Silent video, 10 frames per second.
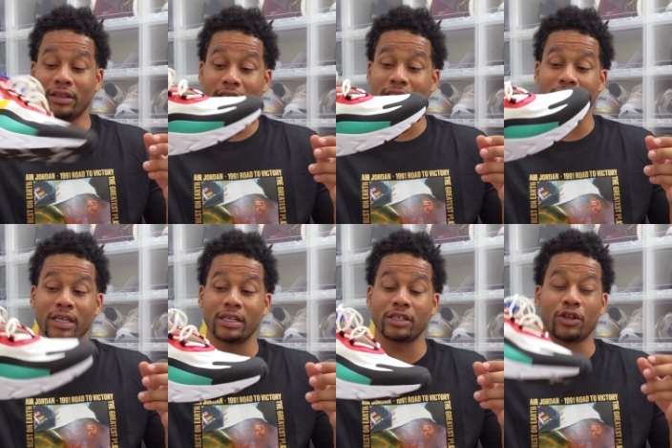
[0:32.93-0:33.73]
This
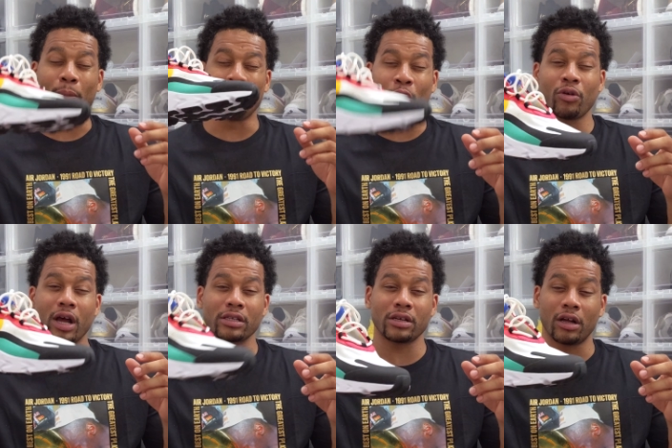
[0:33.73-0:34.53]
is the
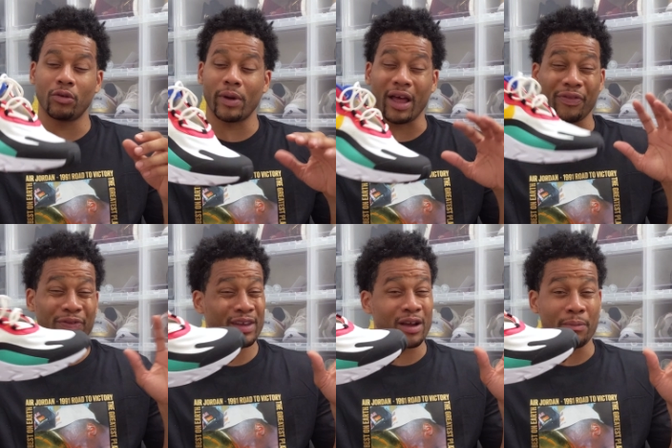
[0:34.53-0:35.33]
Bodas colorway, I
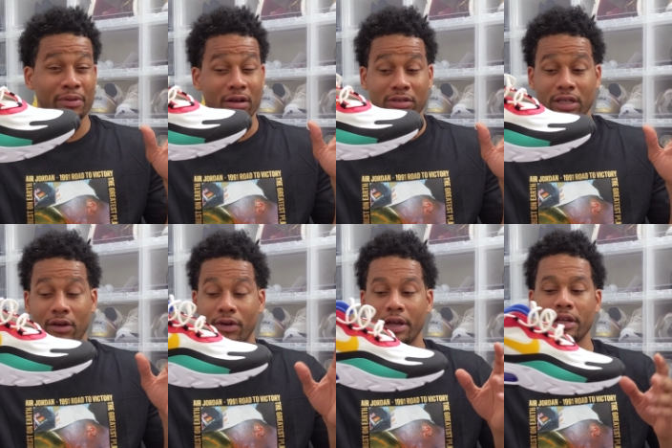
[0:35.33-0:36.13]
think I'm pronouncing
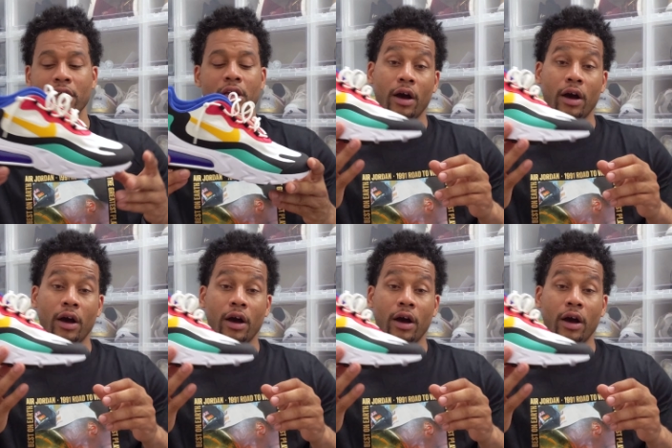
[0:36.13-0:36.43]
that right,